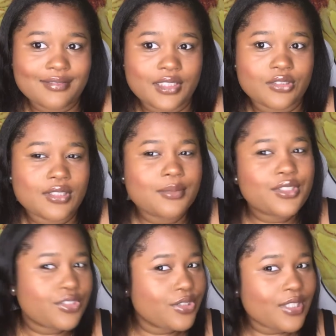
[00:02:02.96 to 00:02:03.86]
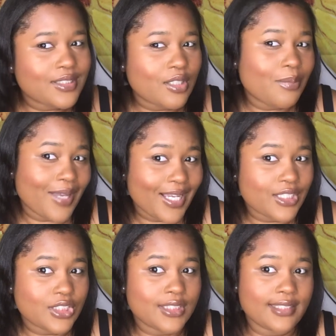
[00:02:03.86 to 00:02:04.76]
video, so I'm going to show you guys all the
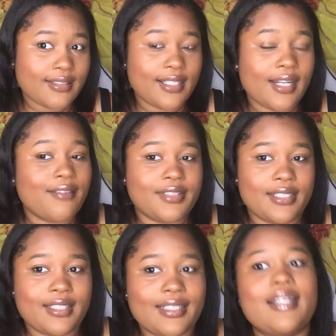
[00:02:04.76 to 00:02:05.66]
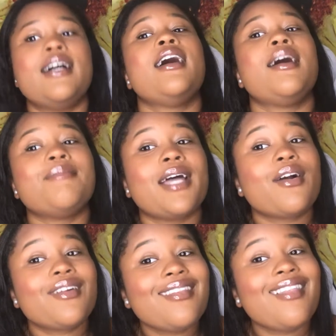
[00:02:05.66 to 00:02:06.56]
packaging and everything like that. I'm not
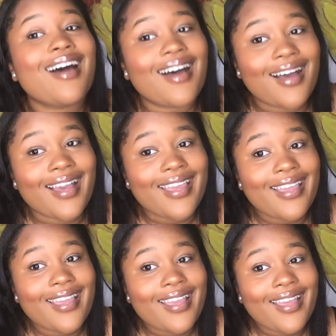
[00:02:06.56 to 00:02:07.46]
going to lie,